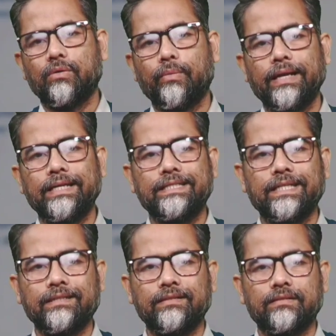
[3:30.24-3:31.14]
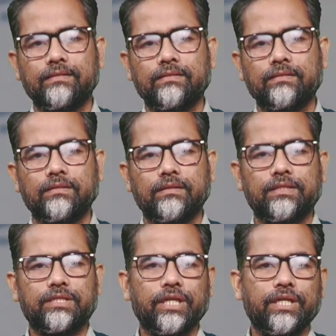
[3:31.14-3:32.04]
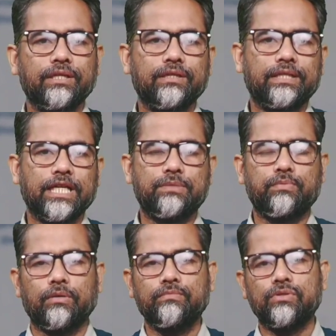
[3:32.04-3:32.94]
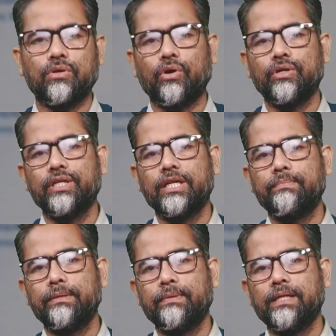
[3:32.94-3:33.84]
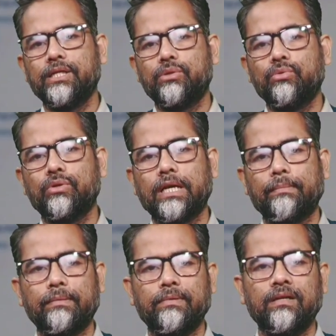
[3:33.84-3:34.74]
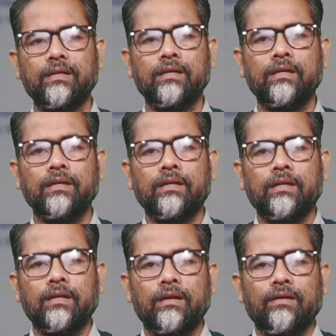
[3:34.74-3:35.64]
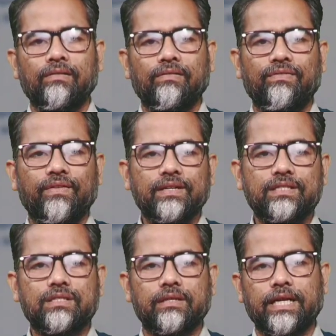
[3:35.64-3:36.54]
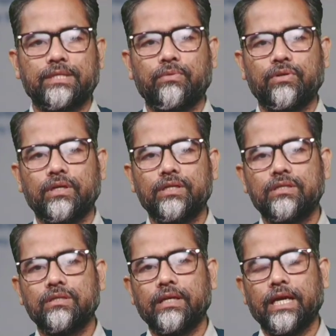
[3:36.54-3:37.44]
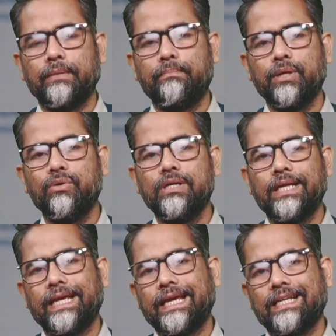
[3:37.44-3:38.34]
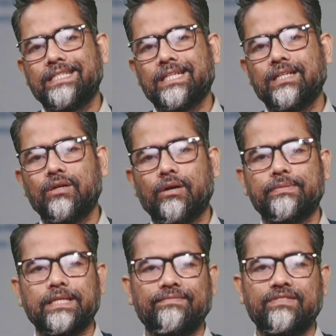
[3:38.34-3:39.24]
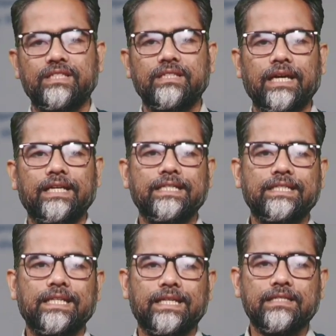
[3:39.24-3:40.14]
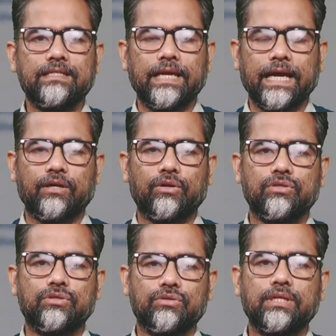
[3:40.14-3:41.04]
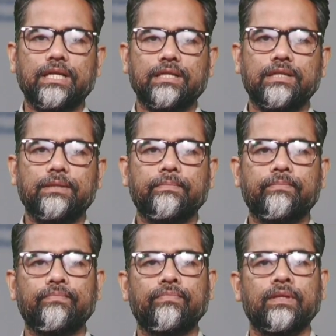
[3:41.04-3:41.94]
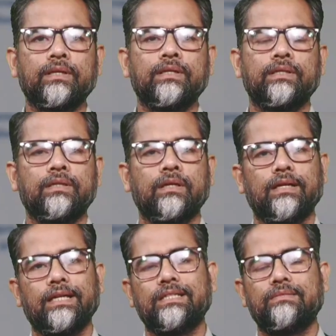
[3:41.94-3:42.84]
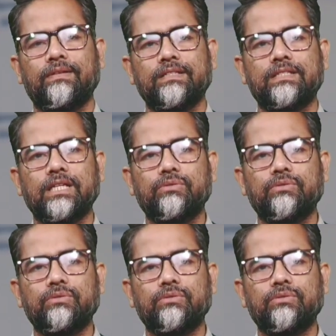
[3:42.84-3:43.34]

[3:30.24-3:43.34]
well-designed training transforms ordinary people into capable first responders and build a culture of safety and resilience across society. Let us first start